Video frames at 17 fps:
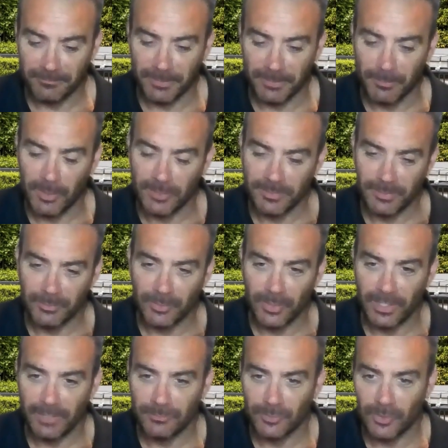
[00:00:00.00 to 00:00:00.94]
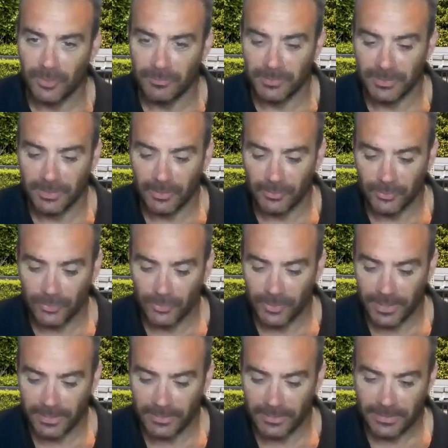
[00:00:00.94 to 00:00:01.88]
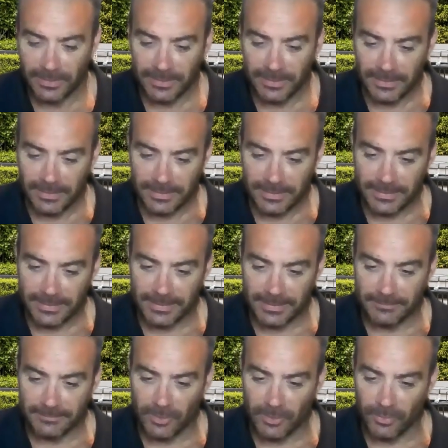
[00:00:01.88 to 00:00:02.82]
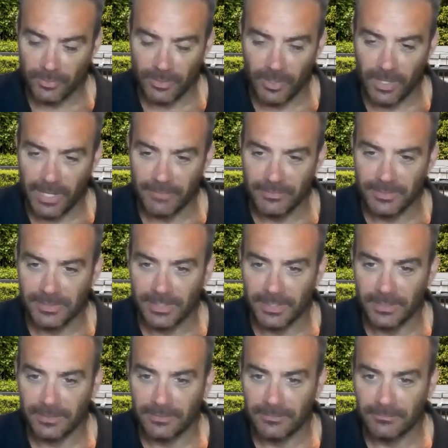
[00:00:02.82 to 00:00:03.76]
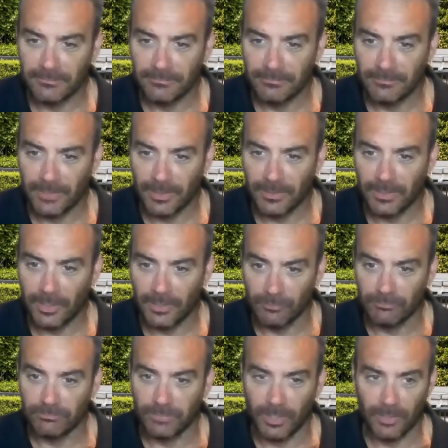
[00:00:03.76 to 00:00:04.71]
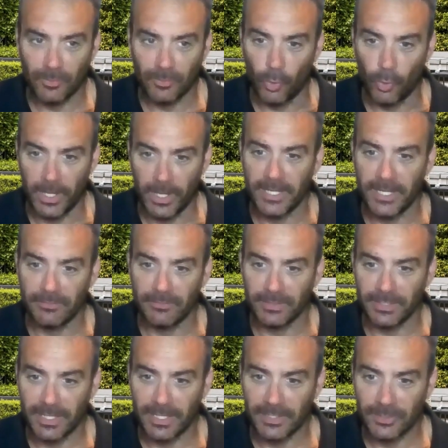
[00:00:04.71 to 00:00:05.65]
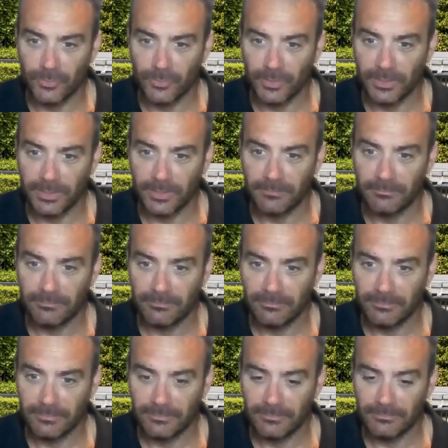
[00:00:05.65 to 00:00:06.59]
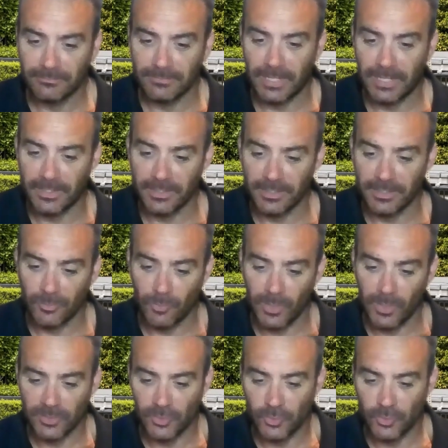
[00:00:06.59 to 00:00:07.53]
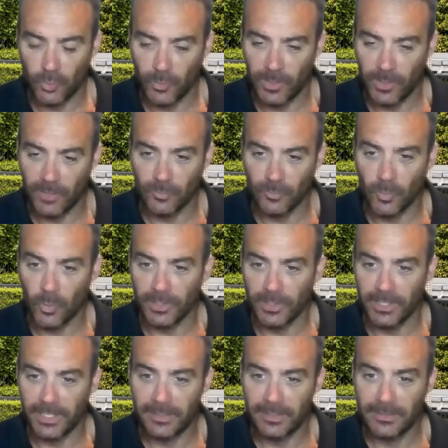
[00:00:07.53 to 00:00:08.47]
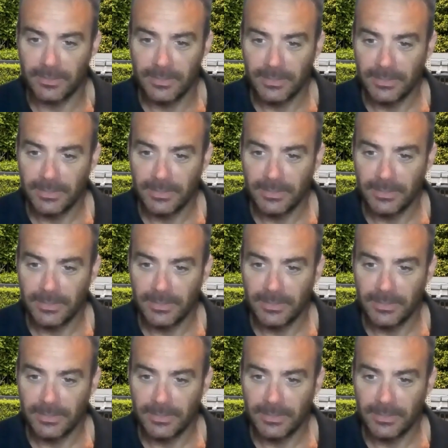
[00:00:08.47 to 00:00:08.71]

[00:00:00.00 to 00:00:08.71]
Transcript: But most people don't have time to go and do that. So I haven't seen like any of the gardens really, other than the ones I saw when I was walking out.